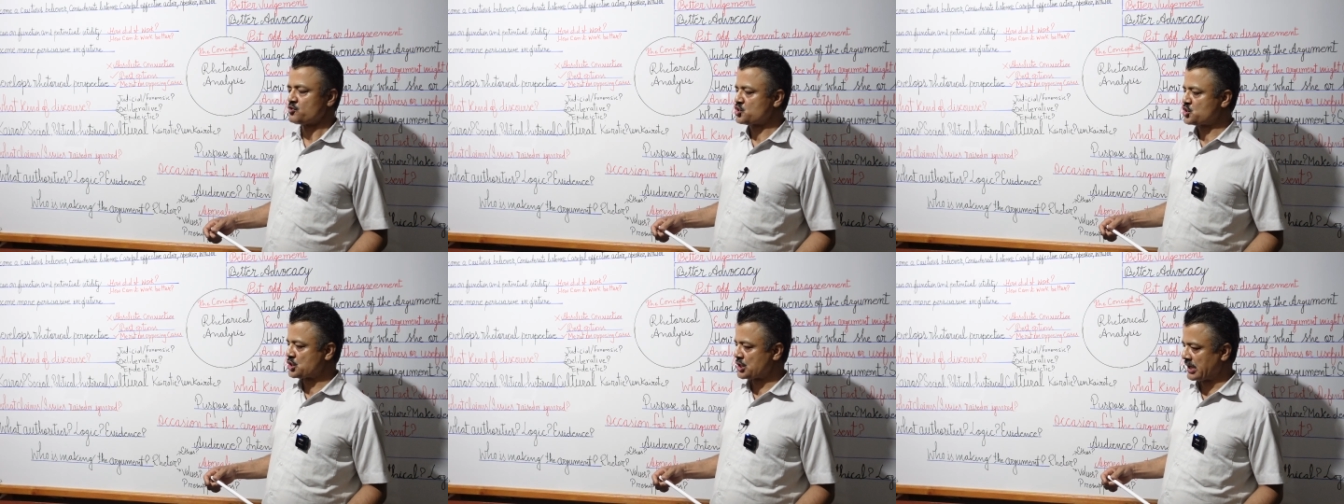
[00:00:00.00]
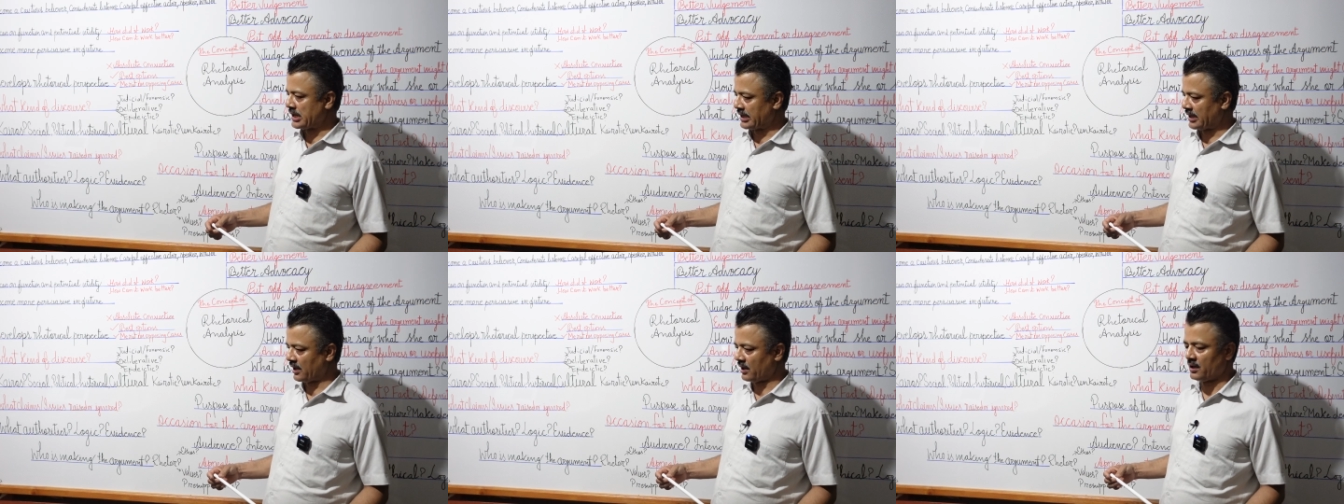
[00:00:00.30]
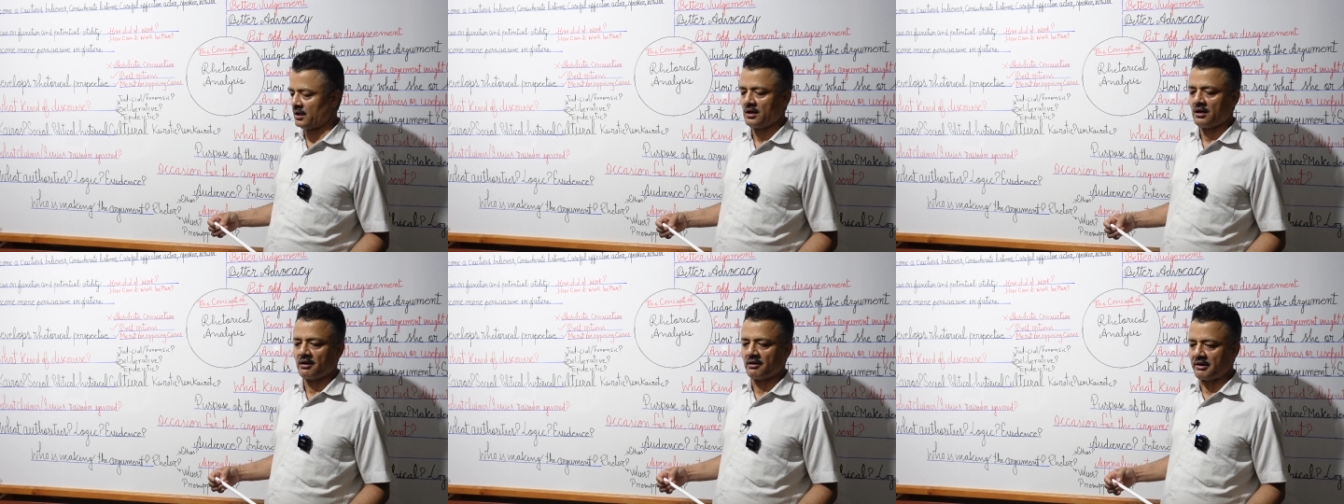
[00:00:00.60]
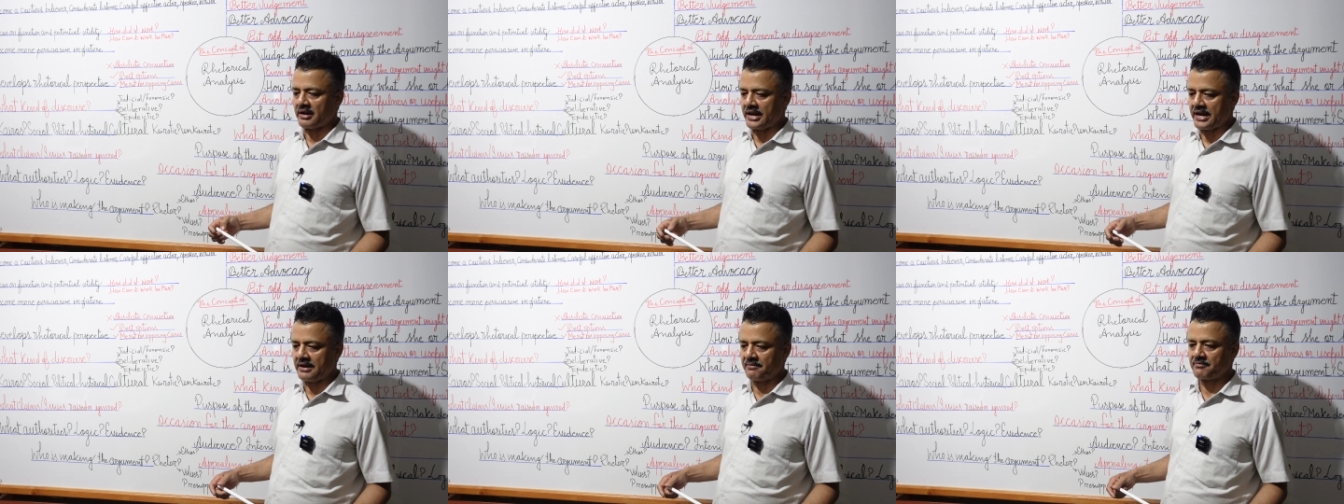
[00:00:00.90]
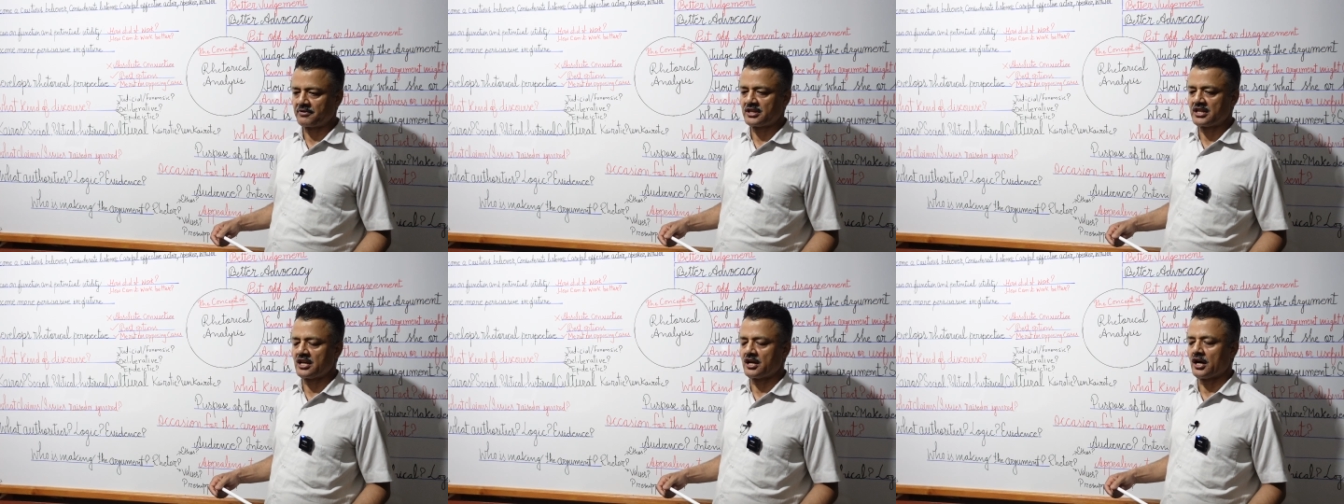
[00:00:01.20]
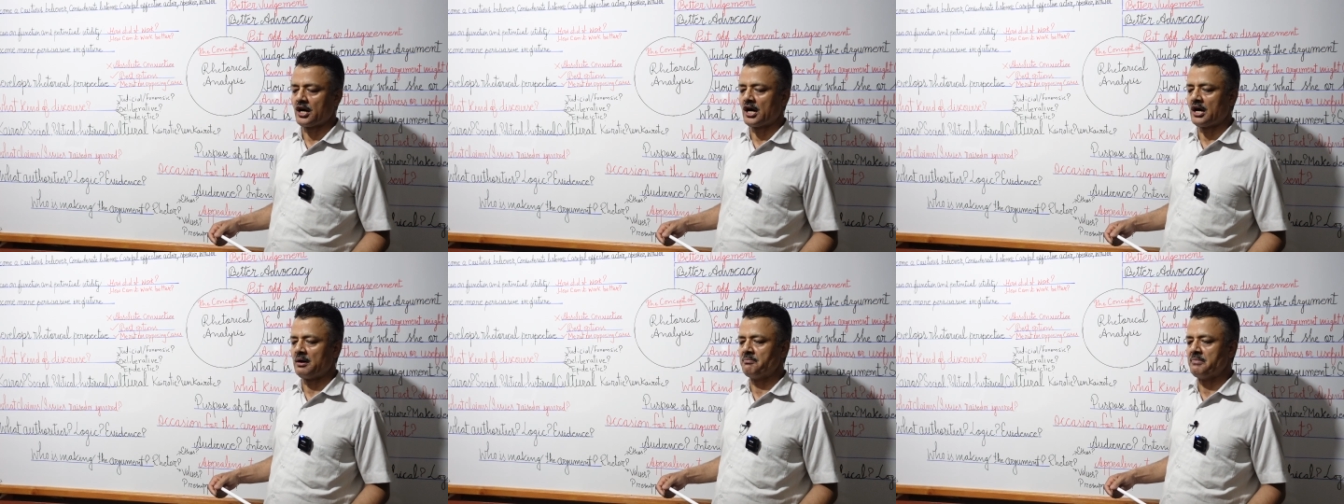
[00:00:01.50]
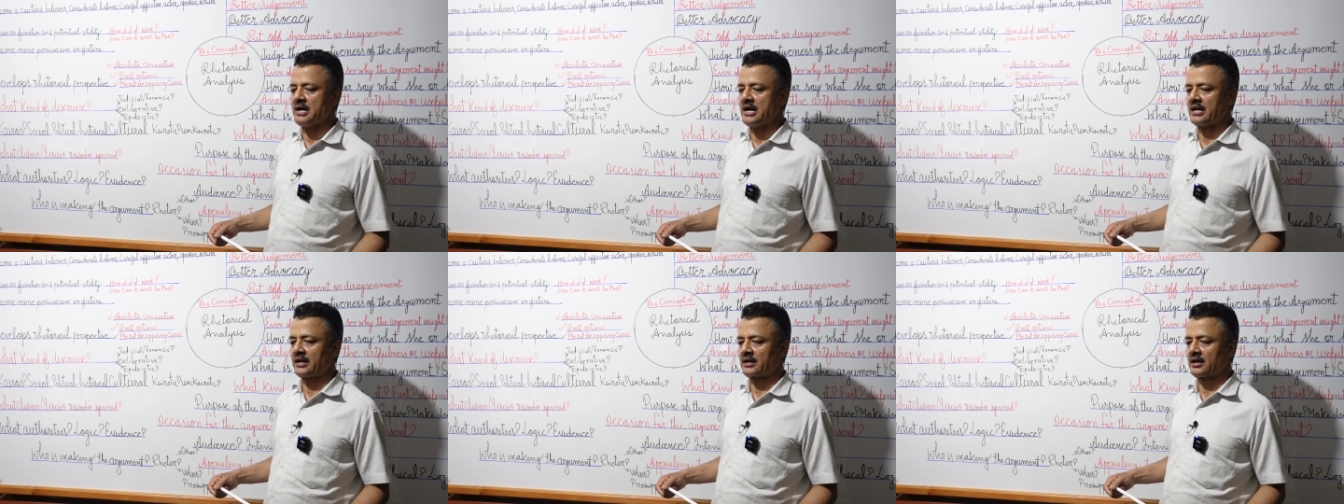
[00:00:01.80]
journal named the
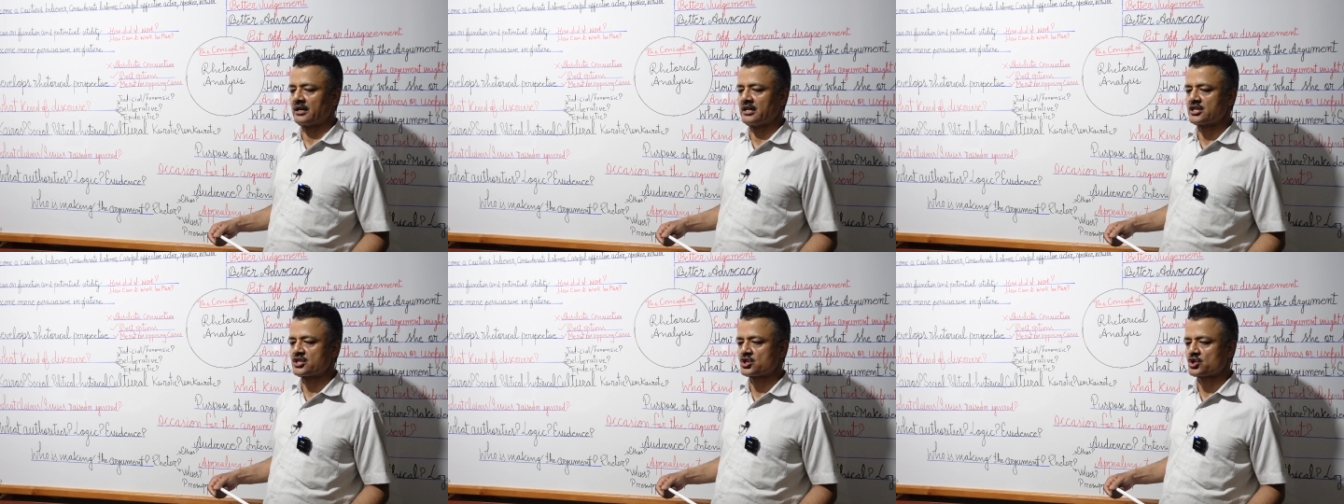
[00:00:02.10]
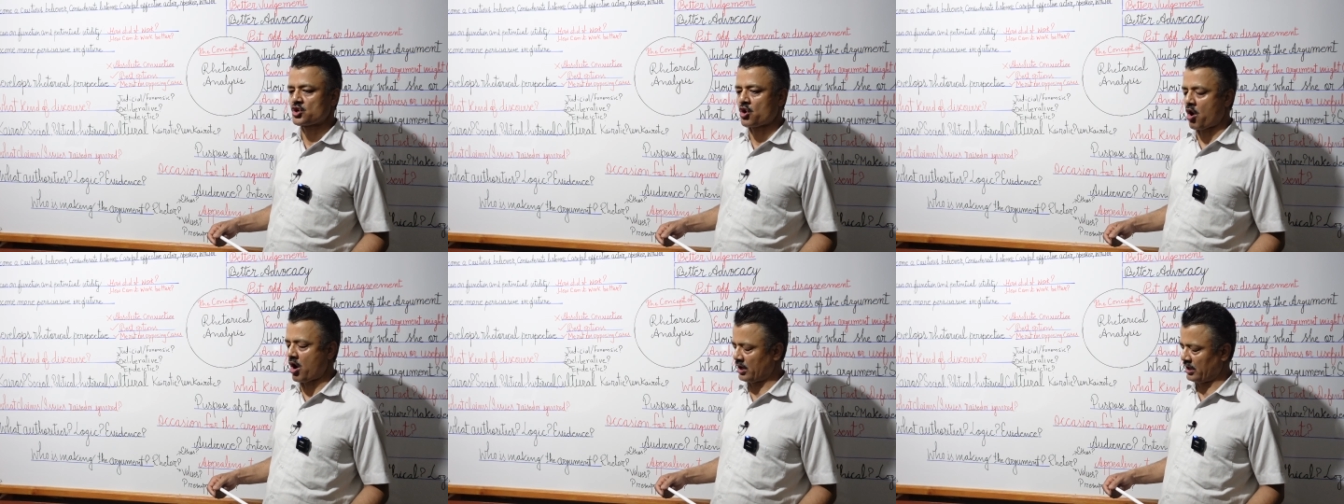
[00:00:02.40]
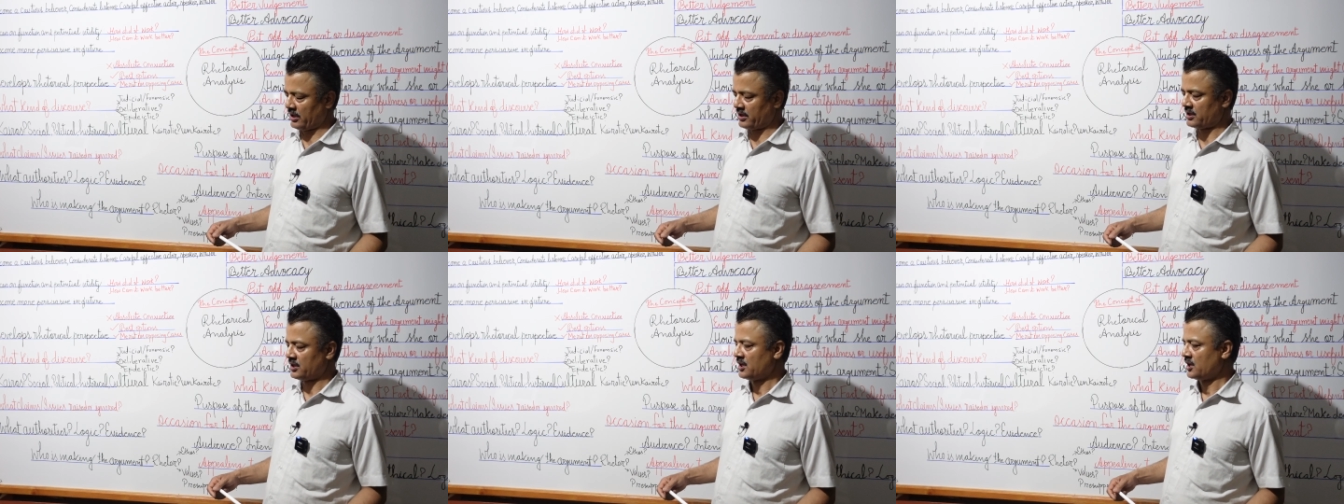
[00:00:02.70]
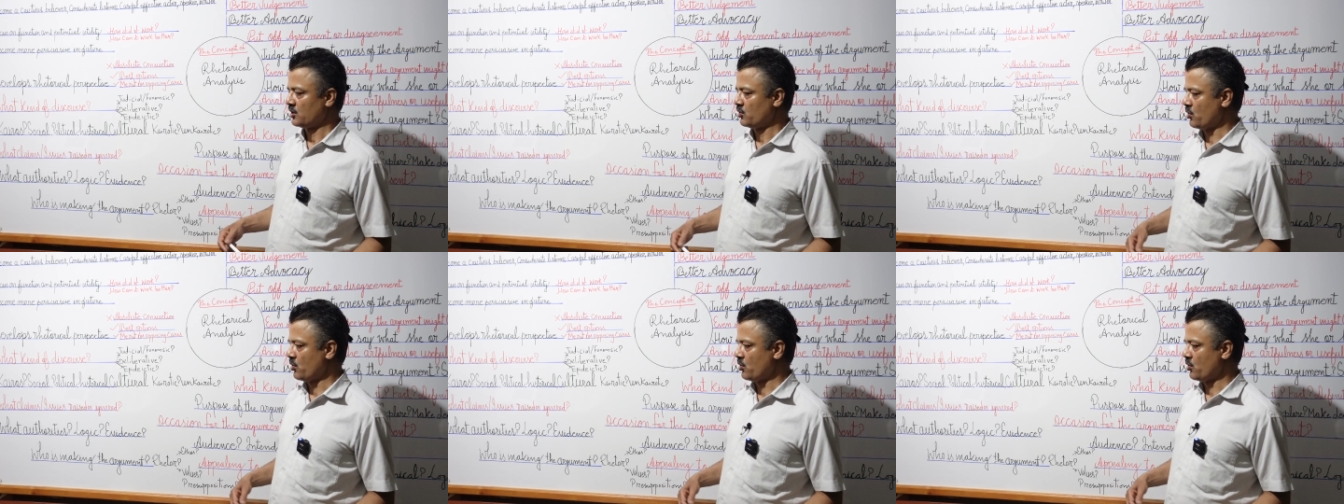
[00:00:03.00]
American Scholar,